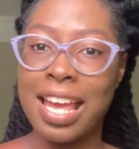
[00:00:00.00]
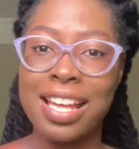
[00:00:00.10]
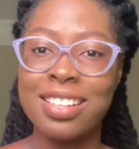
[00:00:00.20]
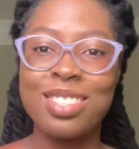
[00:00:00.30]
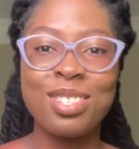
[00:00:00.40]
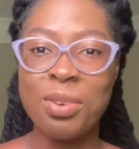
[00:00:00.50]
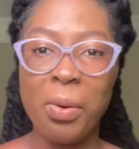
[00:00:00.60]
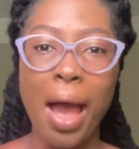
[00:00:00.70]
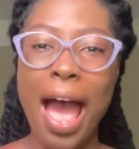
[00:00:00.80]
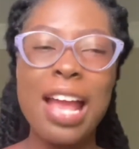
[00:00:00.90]
So
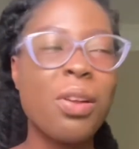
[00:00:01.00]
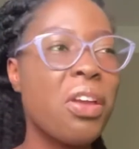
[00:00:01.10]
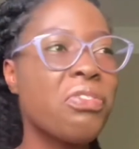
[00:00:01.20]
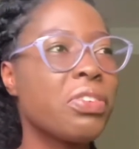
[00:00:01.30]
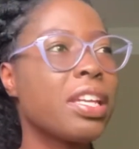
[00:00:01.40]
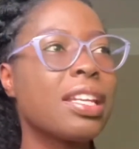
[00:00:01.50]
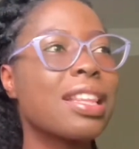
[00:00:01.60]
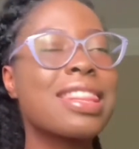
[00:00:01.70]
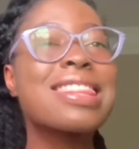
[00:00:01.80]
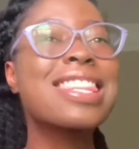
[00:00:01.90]
I don't even
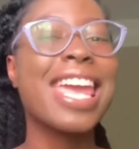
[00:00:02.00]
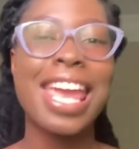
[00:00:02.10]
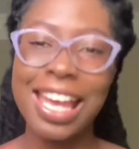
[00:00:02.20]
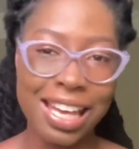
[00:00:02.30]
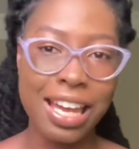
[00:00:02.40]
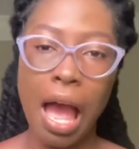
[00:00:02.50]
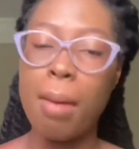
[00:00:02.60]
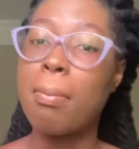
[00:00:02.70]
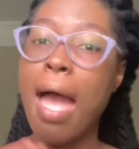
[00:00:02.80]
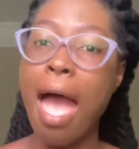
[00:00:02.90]
think I'm
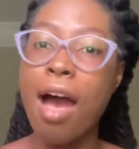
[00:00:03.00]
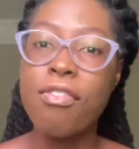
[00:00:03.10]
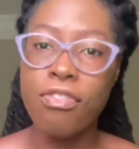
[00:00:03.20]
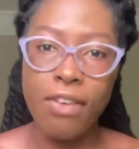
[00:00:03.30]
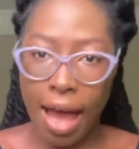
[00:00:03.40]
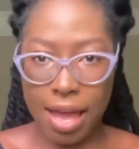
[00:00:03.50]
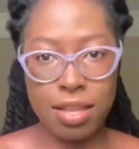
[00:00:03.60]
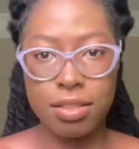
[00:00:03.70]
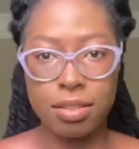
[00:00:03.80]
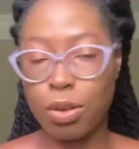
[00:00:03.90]
ever
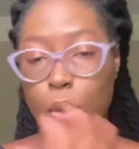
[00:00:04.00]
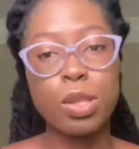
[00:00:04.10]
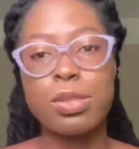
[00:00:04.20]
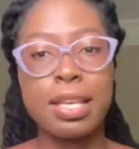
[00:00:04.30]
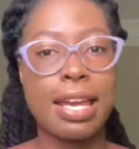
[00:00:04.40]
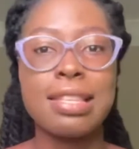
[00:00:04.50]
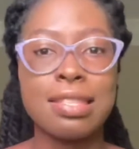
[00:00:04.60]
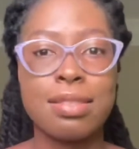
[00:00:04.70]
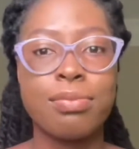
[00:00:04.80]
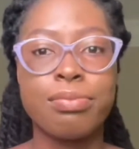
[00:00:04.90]
going to get
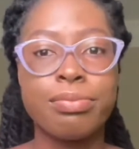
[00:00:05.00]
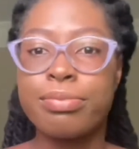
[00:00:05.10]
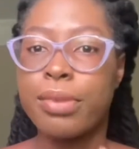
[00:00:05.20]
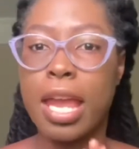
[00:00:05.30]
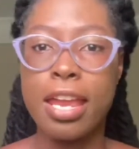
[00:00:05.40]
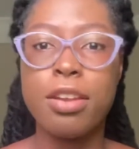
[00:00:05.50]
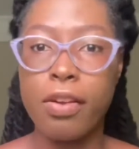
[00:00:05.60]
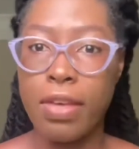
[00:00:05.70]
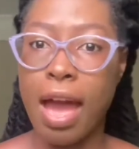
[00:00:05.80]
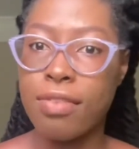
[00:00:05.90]
any of the
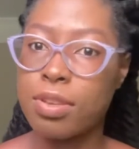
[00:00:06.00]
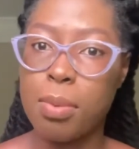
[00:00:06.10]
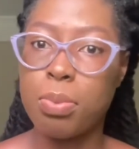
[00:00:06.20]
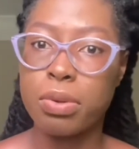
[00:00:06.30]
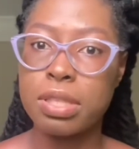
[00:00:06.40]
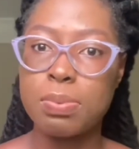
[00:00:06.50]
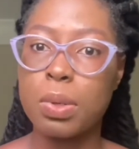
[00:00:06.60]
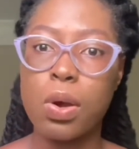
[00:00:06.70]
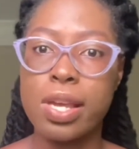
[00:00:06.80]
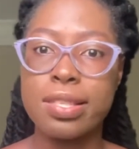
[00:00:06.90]
After books,
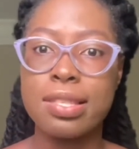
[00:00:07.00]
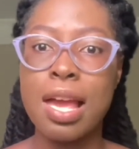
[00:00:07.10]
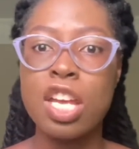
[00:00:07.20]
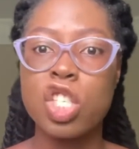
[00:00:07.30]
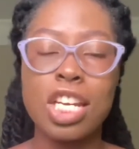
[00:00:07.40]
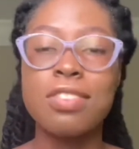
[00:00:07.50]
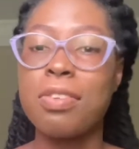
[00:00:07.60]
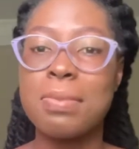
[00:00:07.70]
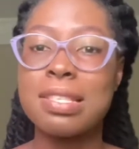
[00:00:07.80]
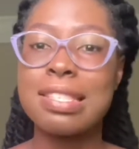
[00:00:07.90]
because judging from the
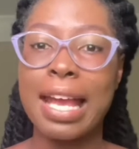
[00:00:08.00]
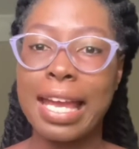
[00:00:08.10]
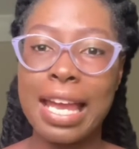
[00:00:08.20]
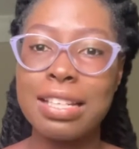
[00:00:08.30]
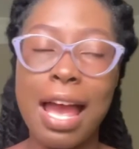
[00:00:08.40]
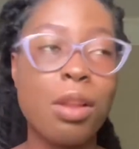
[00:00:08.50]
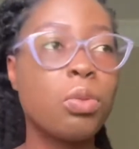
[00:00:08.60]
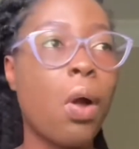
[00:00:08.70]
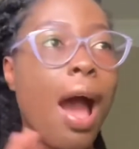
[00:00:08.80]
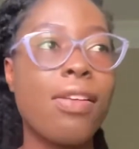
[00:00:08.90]
second, I don't know how
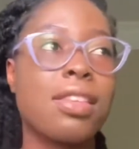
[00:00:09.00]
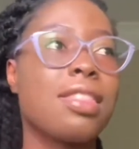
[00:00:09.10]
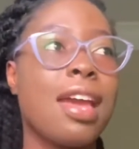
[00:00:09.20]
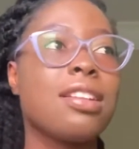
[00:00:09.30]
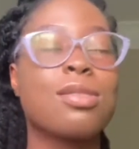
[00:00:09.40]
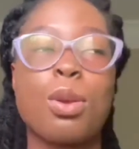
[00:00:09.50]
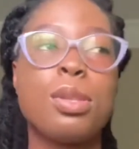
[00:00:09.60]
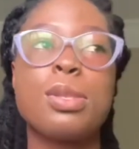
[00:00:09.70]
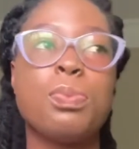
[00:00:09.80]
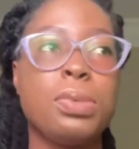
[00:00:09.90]
the third is going to
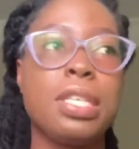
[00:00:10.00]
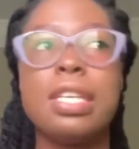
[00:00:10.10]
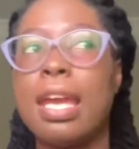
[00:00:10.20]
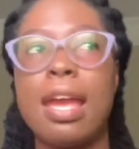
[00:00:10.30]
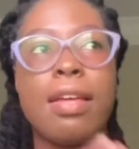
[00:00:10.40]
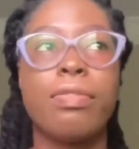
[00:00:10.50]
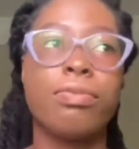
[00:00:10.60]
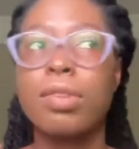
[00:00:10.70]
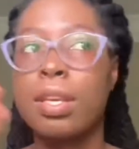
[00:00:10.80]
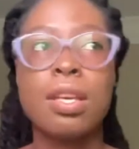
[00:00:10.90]
be and
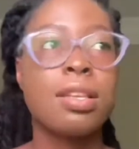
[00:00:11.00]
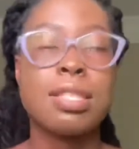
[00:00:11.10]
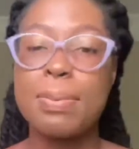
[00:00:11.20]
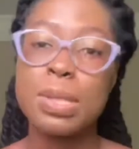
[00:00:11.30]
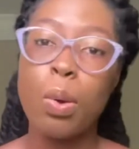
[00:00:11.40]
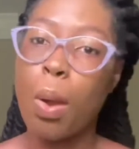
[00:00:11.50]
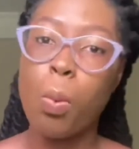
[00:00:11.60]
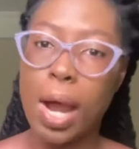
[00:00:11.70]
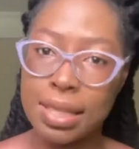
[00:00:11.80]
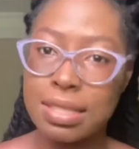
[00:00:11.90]
subsequent
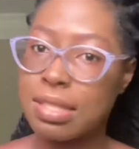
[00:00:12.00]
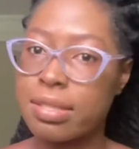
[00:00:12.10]
ones.